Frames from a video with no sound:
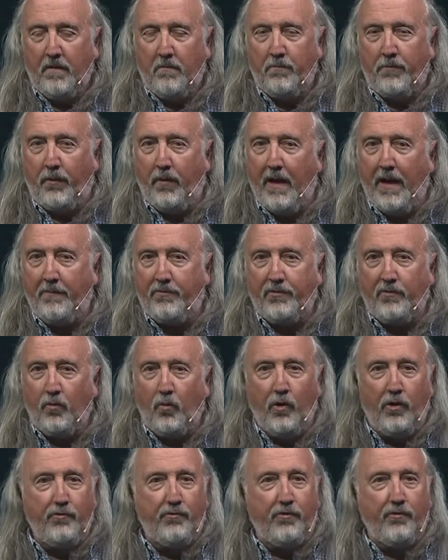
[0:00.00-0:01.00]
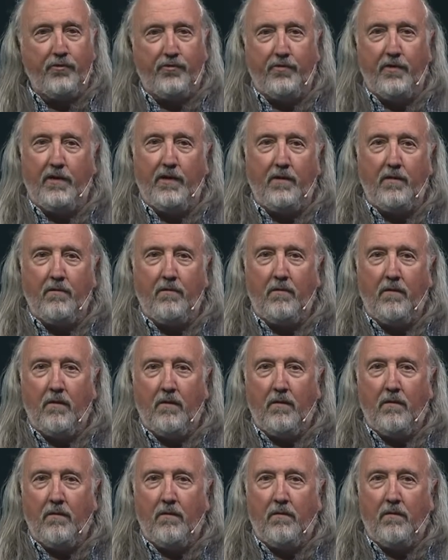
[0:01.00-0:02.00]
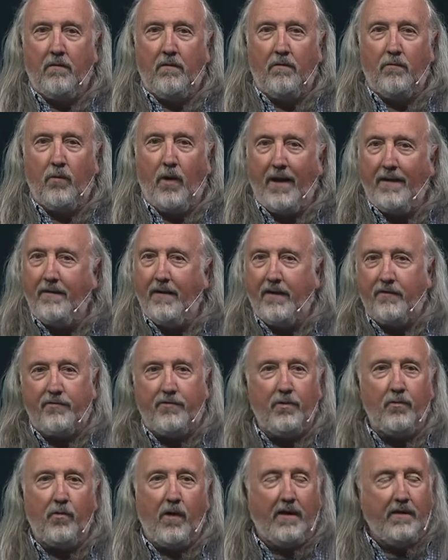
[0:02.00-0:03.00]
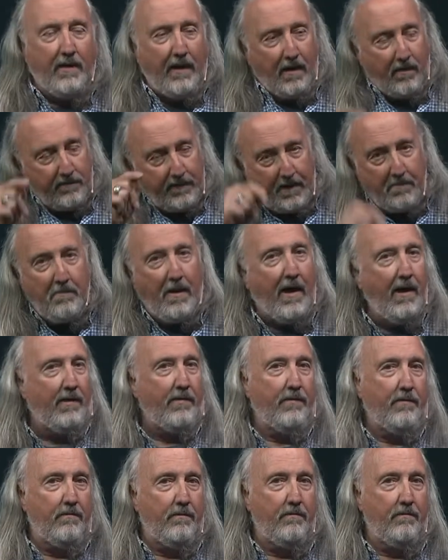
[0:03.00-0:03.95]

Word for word: Perhaps the ones you're sitting right next to right now, they matter.